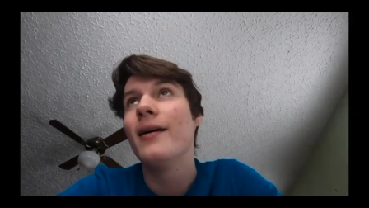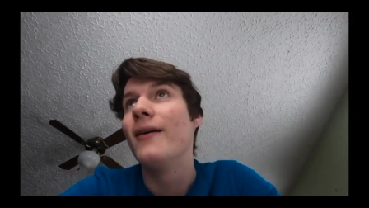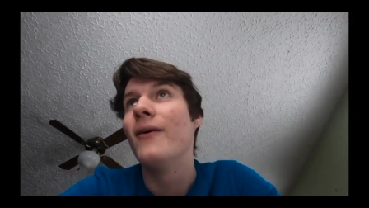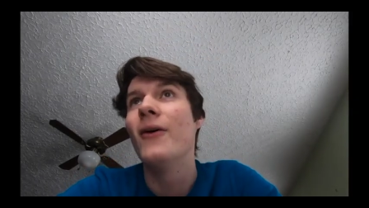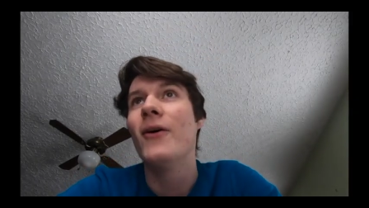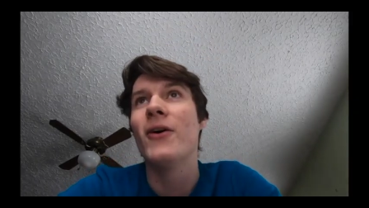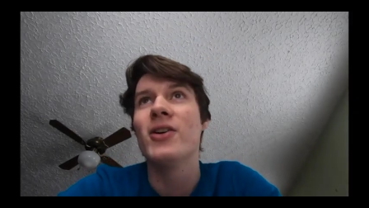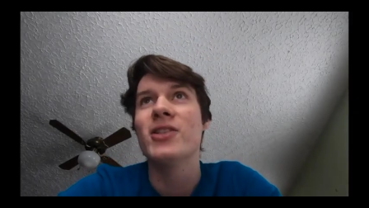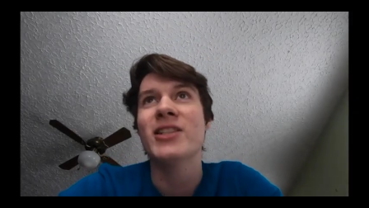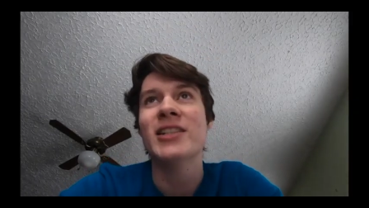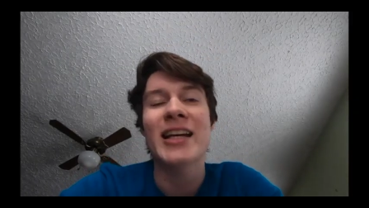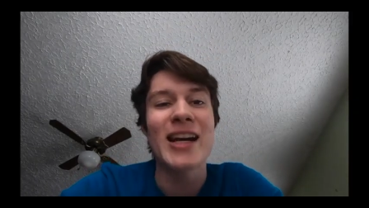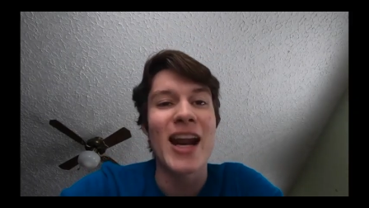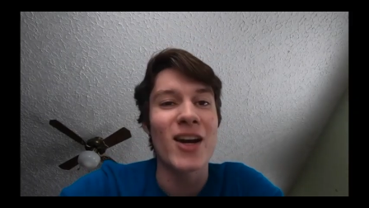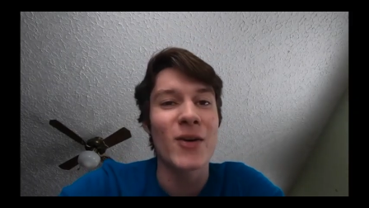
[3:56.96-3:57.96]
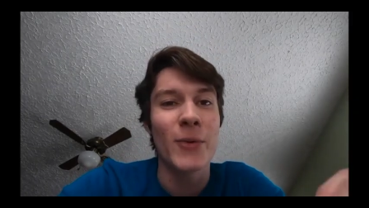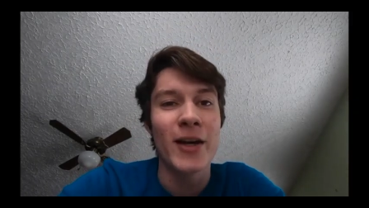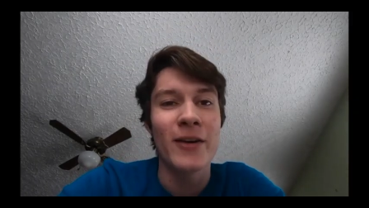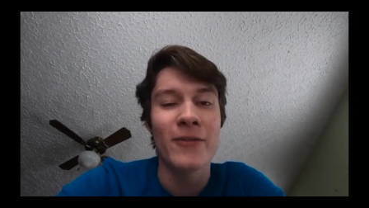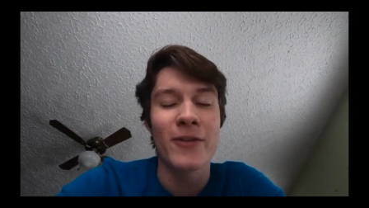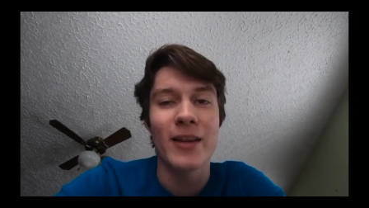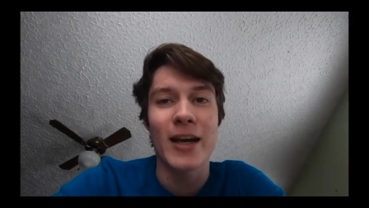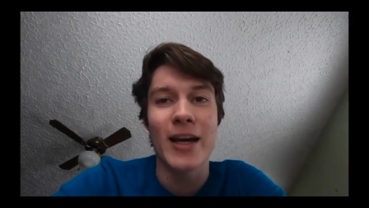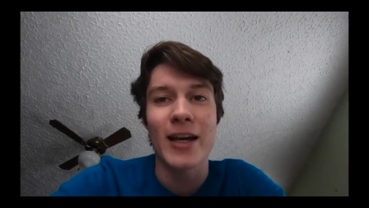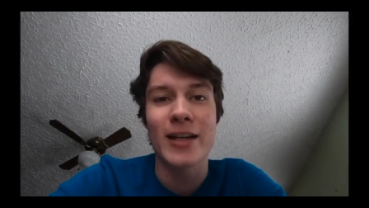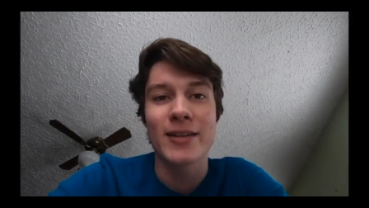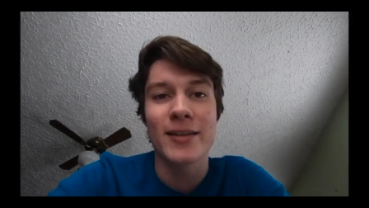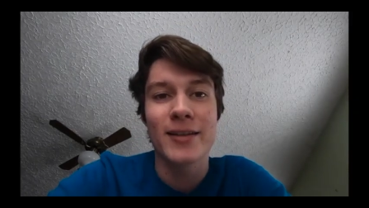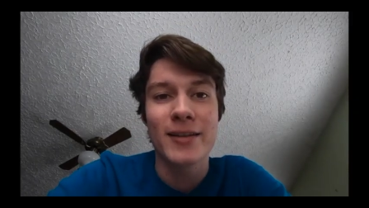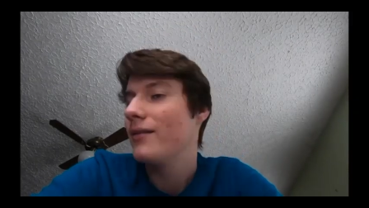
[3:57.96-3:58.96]
Oh, I just cannot wait for that.
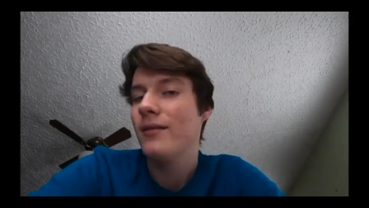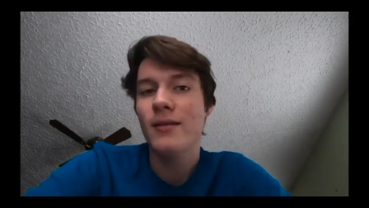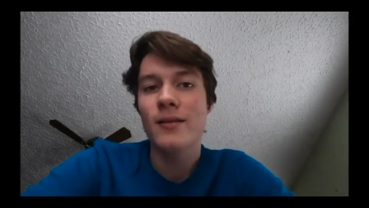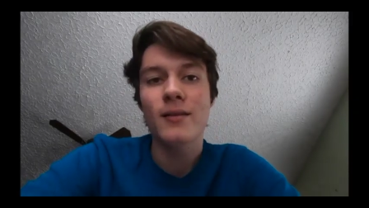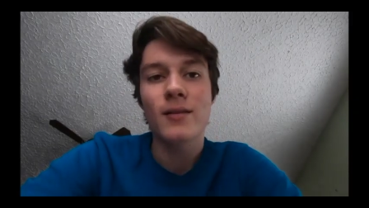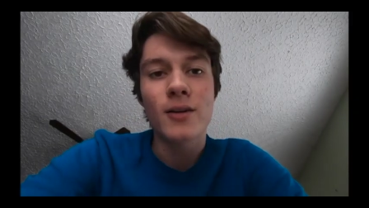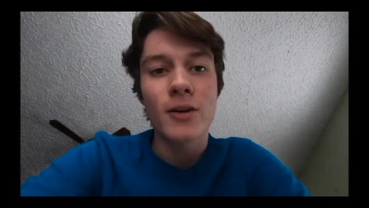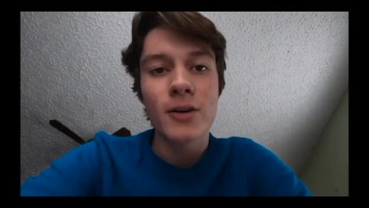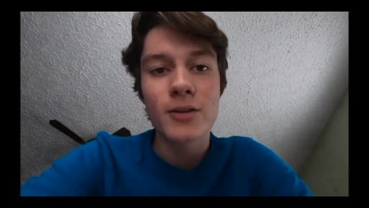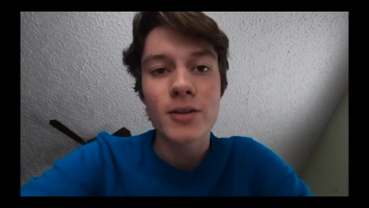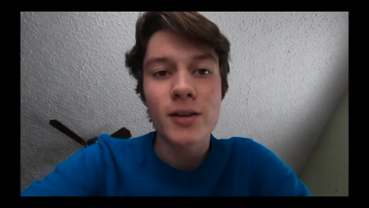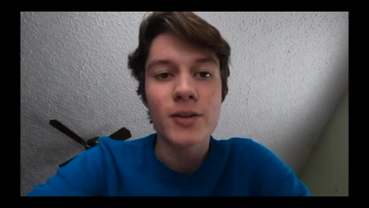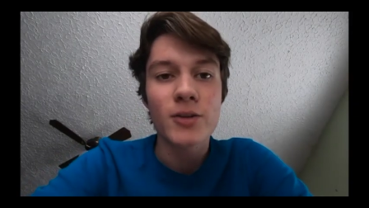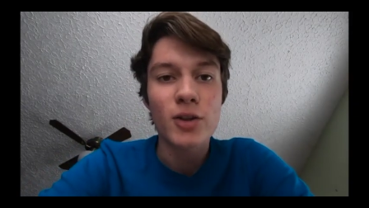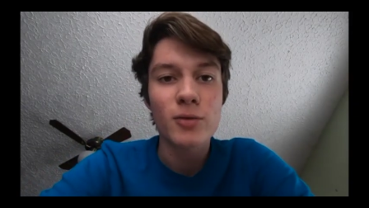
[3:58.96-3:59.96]
I was looking so